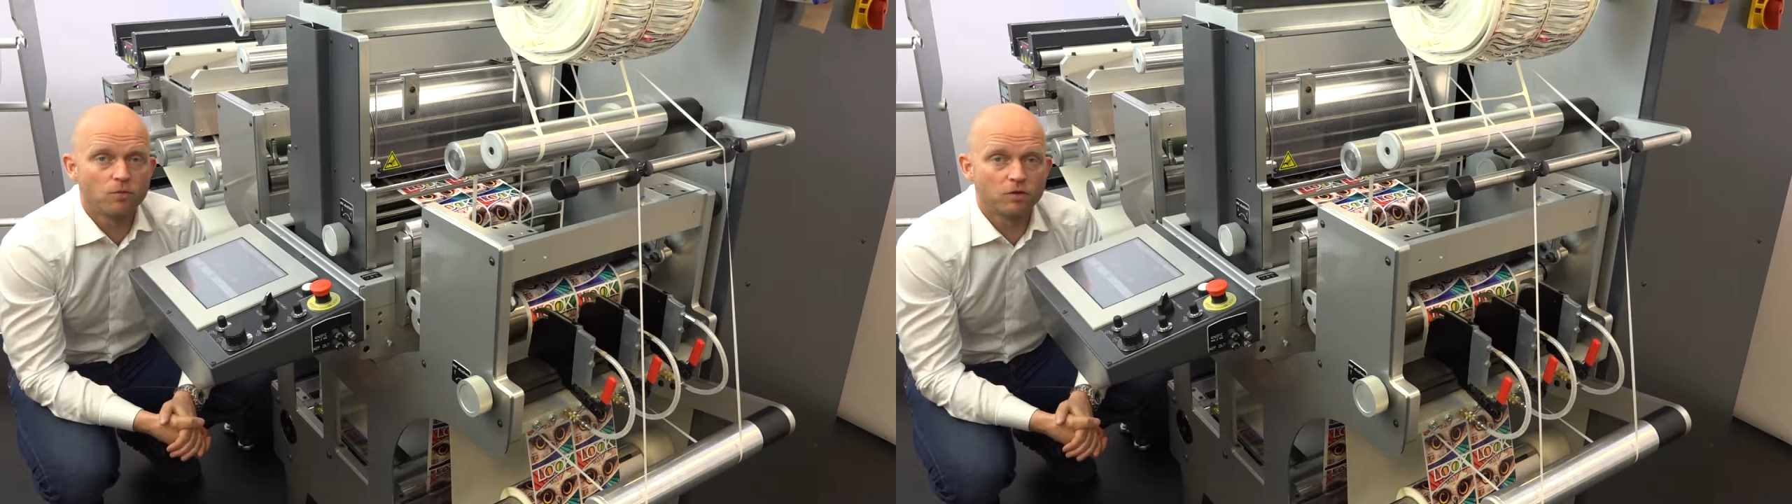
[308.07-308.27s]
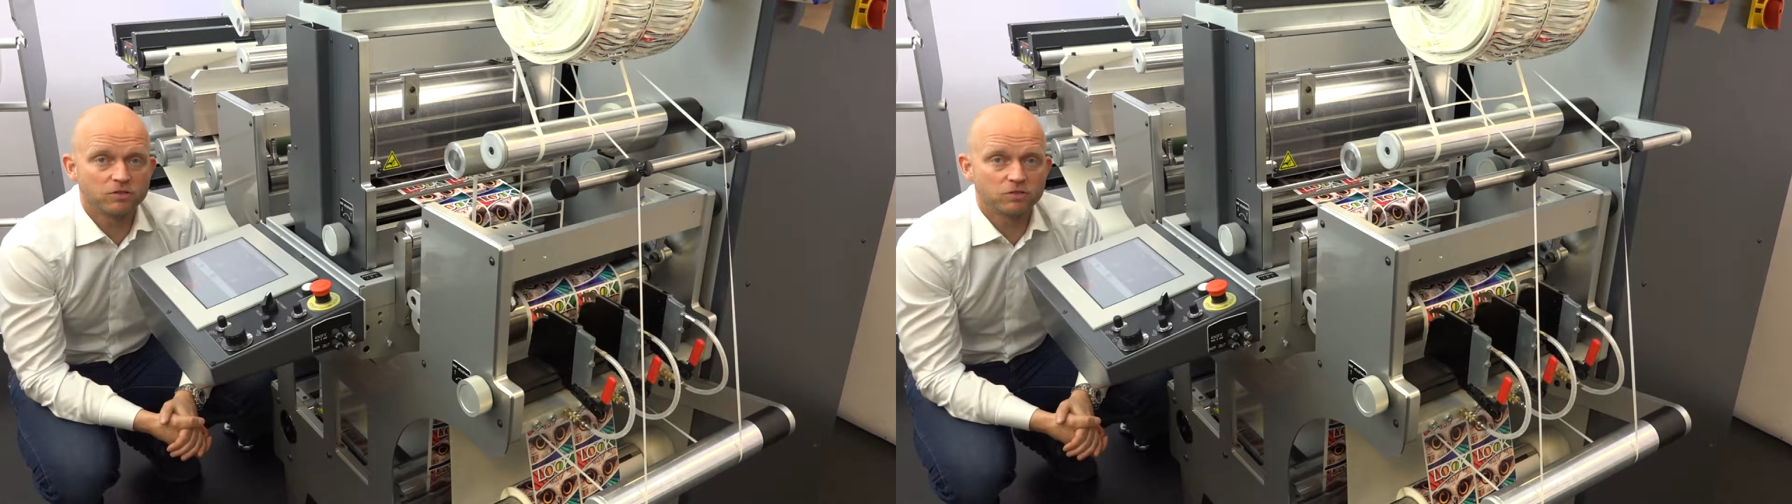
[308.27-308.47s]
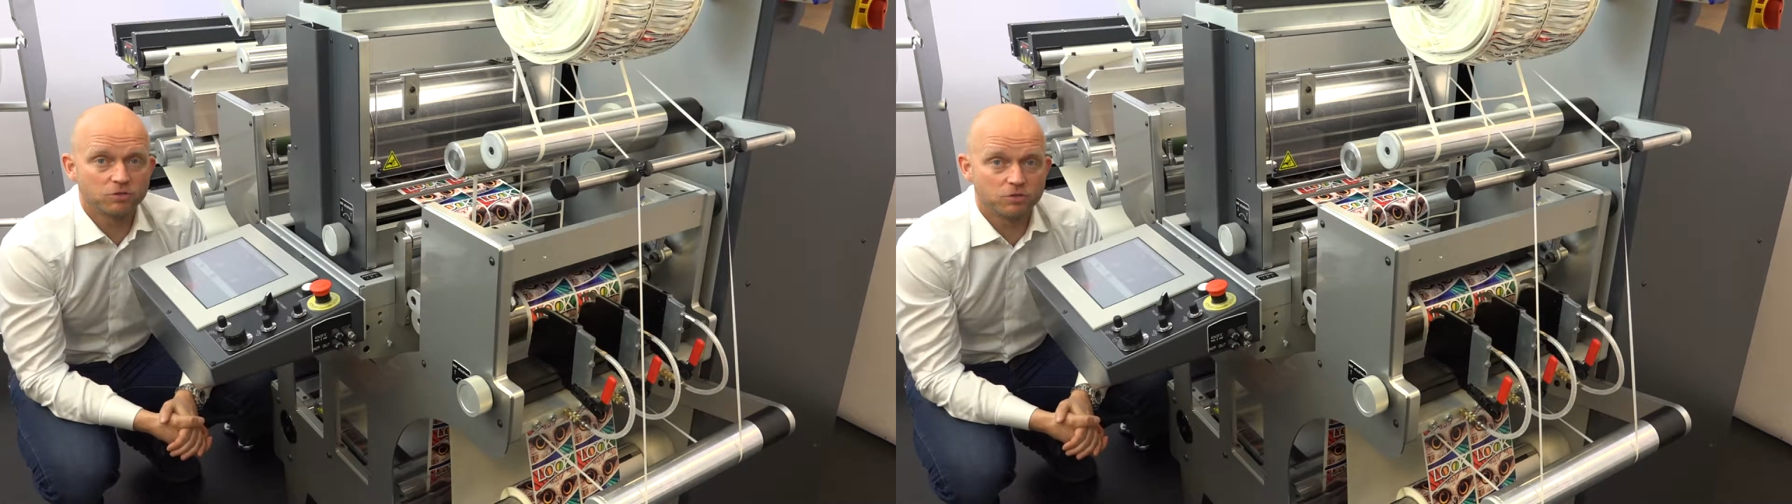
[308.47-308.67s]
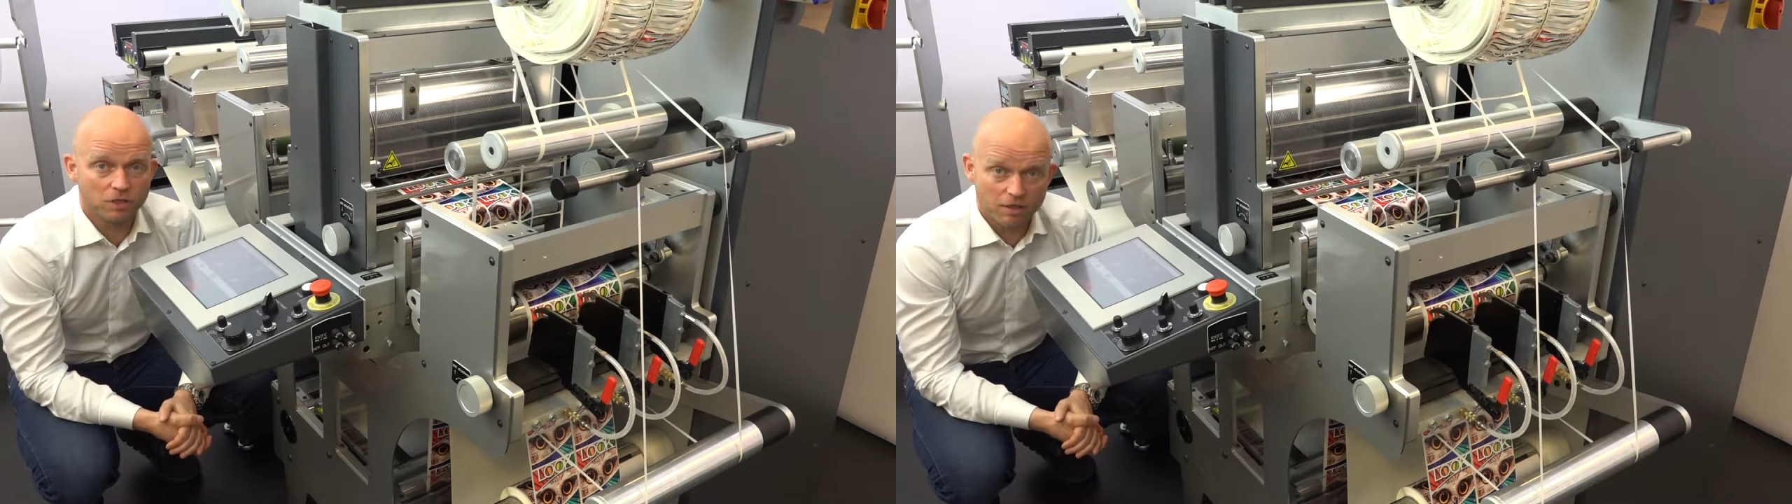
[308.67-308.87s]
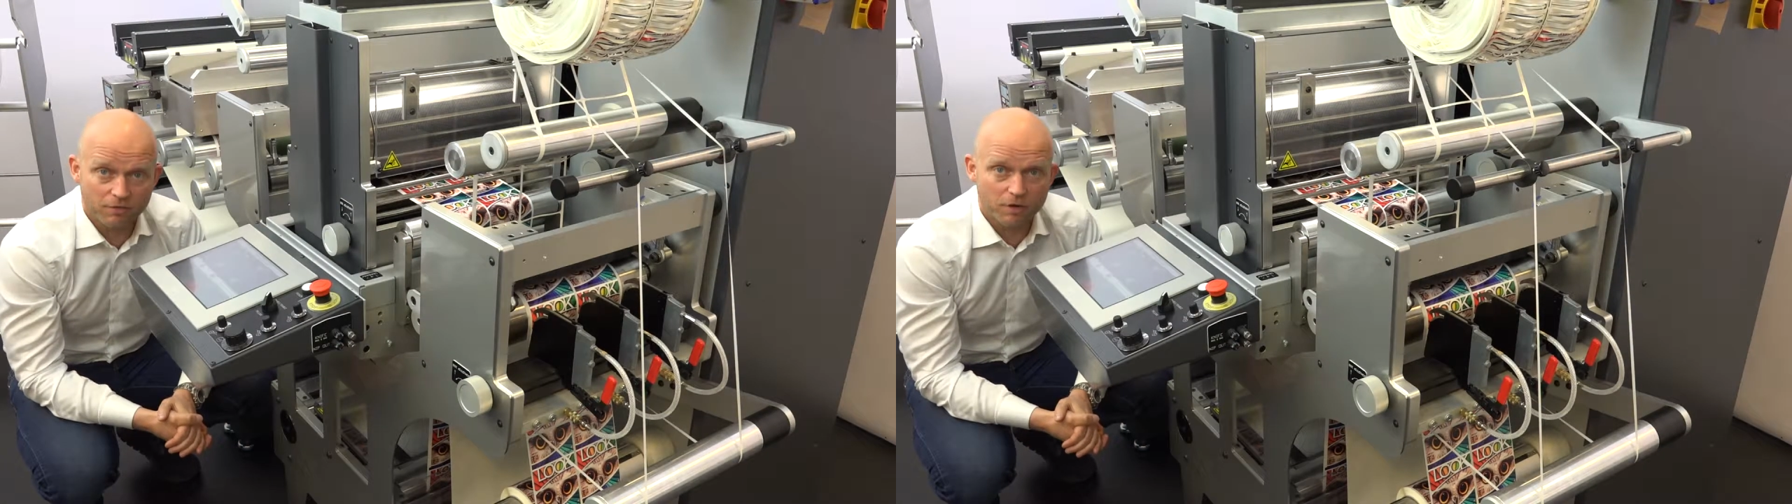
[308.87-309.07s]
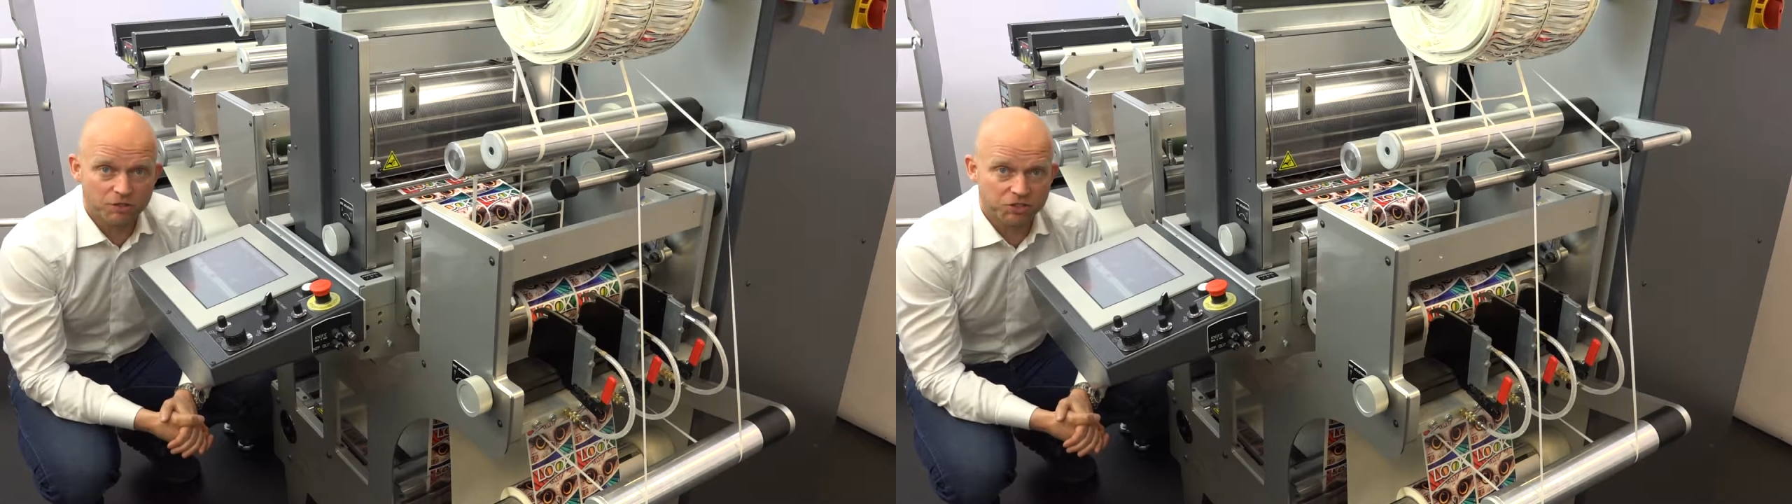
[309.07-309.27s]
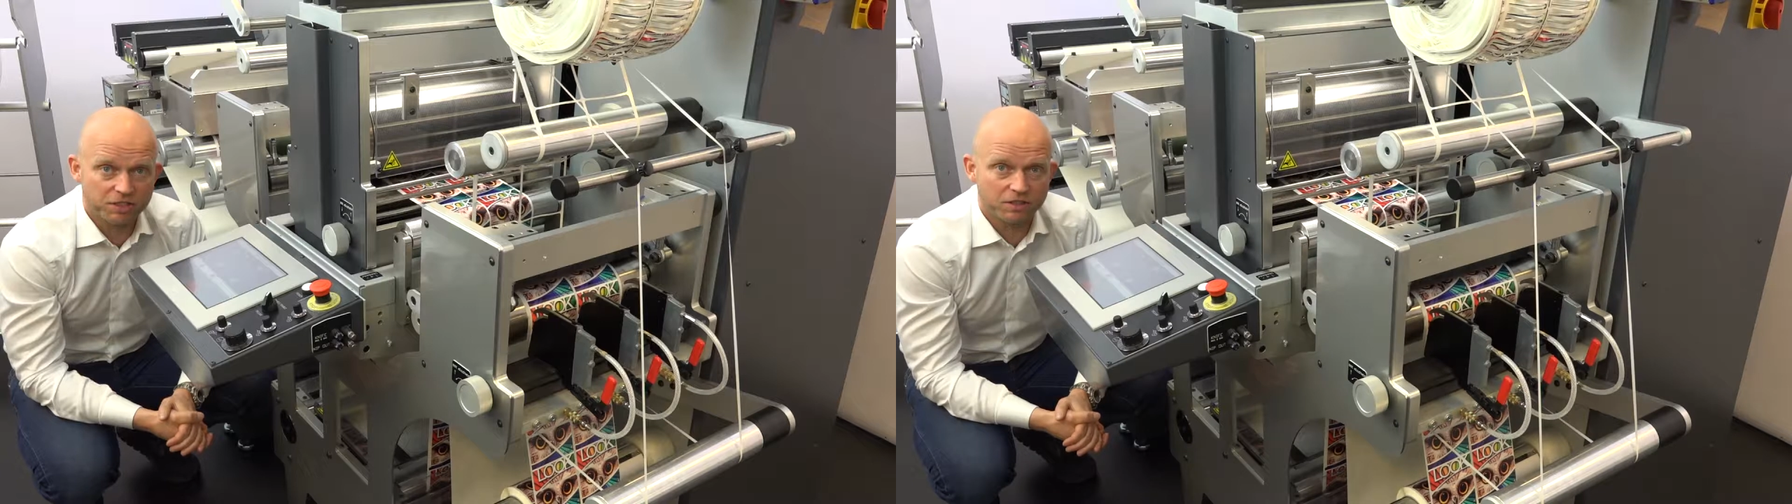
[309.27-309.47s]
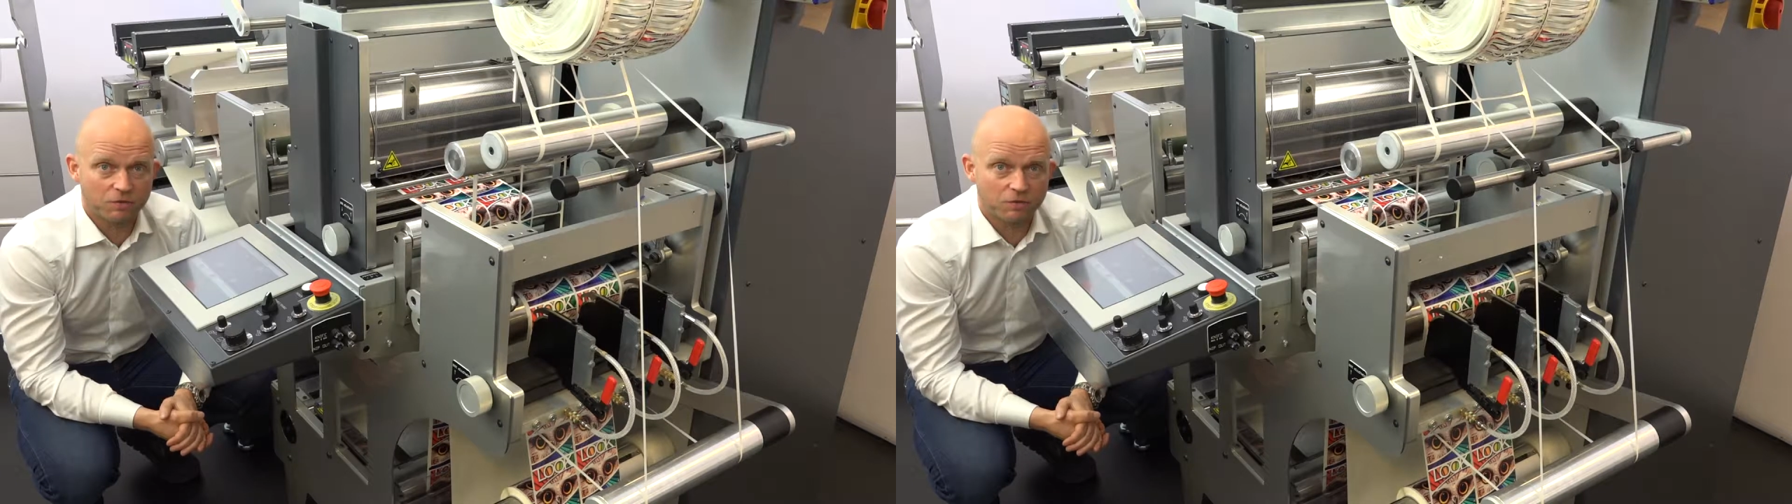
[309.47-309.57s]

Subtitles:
was to deliver a machine